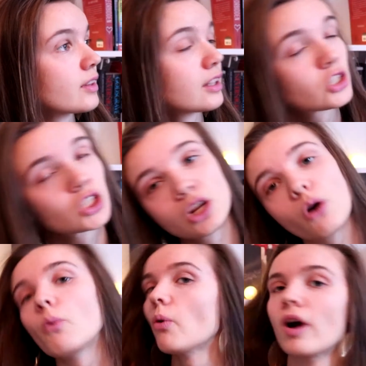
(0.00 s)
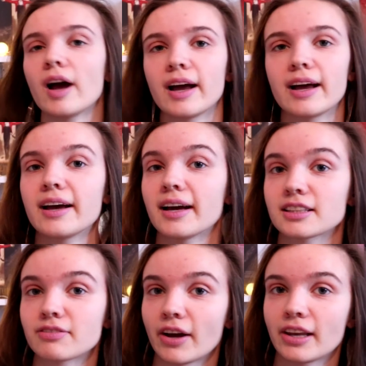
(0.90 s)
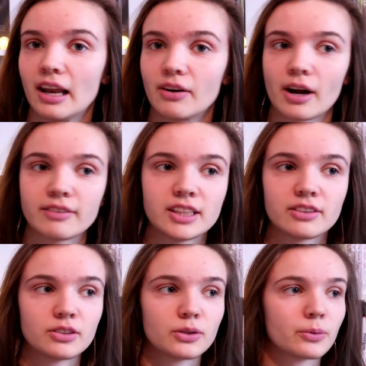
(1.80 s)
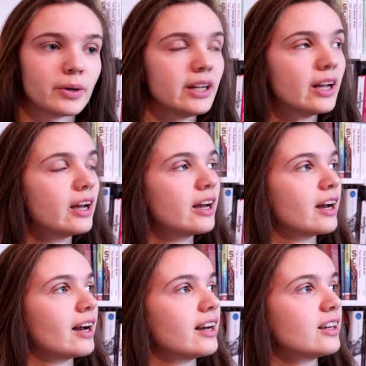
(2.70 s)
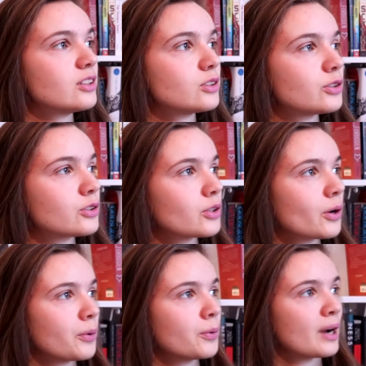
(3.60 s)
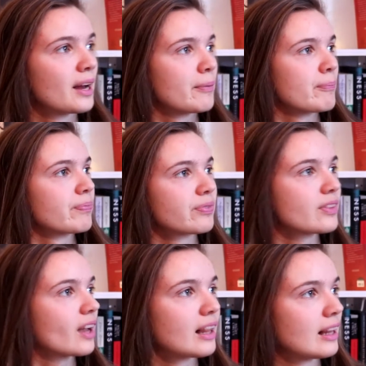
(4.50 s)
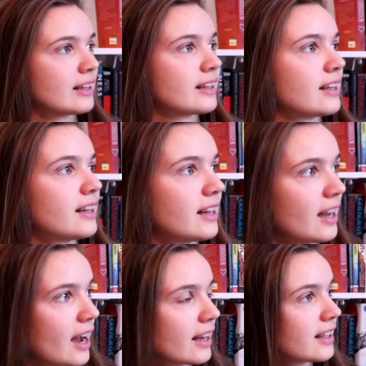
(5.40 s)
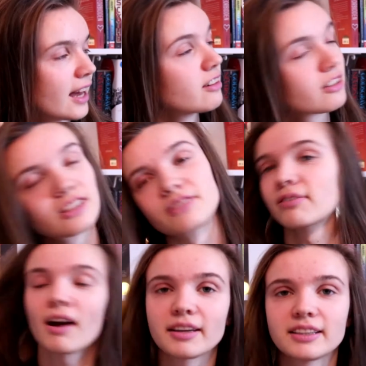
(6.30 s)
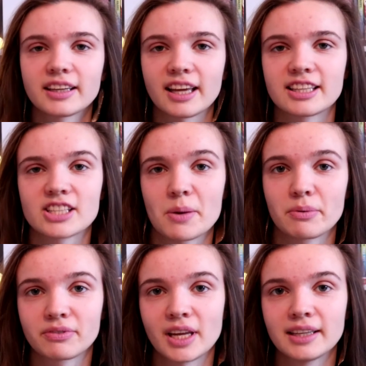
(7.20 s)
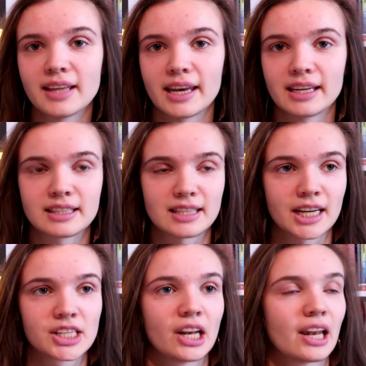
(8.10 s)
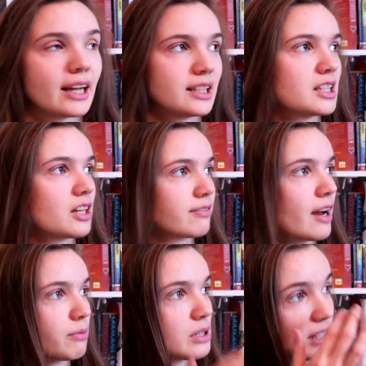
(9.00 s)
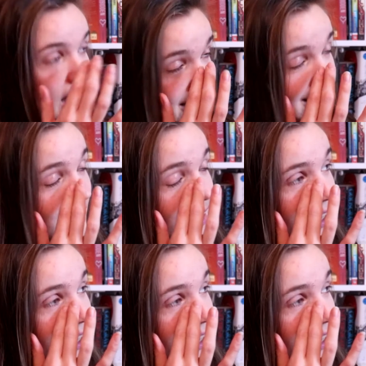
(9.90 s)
snow has finally arrived here in Norway, so I can't find any time of day that it's actually light enough outside,